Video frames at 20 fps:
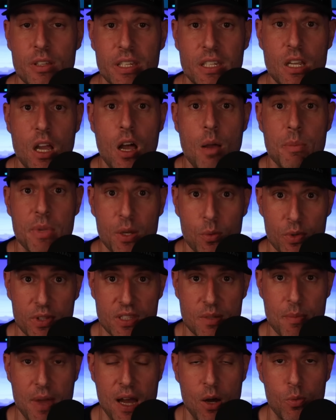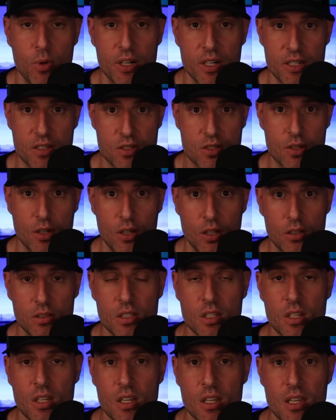coming with the malware installed,
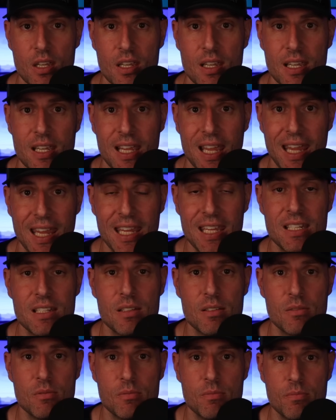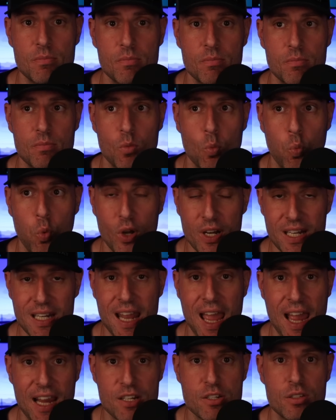it wouldn't
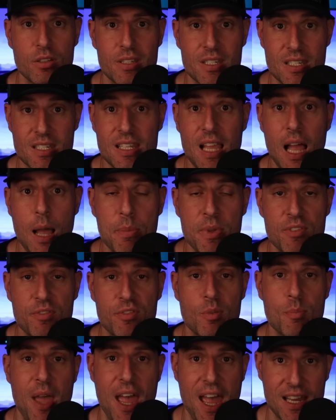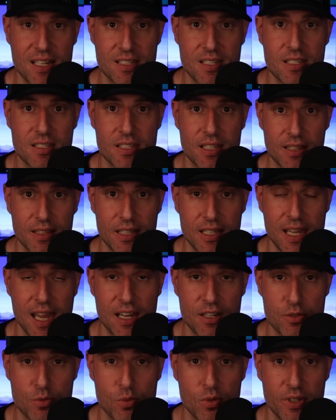actually stop it from accessing the
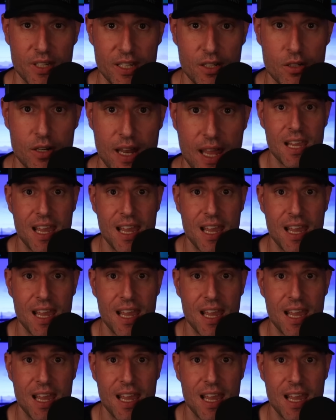actual internet.